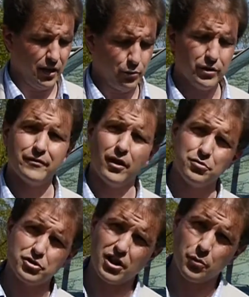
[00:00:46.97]
We've
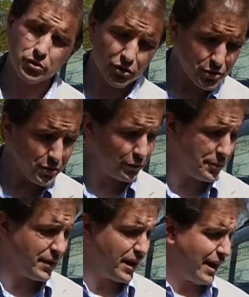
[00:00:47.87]
owned one or two of
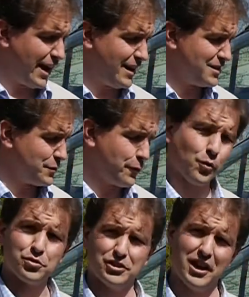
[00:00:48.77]
them, and for
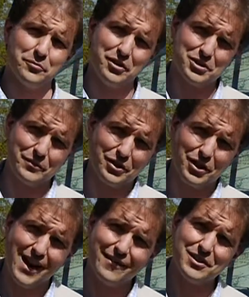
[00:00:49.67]
49 weeks of the
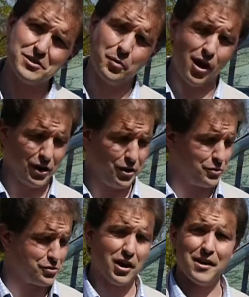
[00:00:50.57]
year it's parking
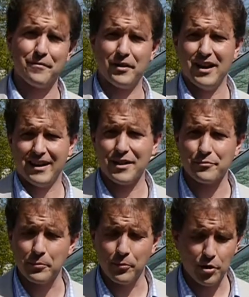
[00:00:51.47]
on the drive,
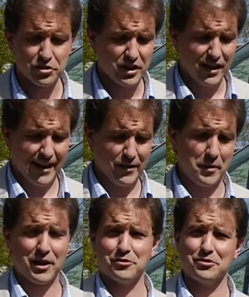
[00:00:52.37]
gathering moss, and the
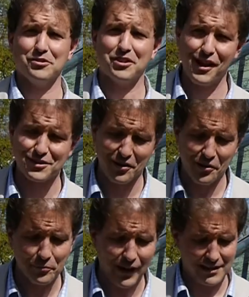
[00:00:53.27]
batteries and the tyres are
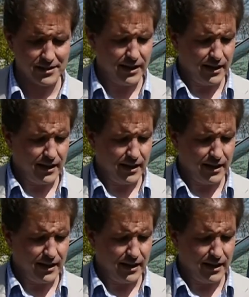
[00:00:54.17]
going flat.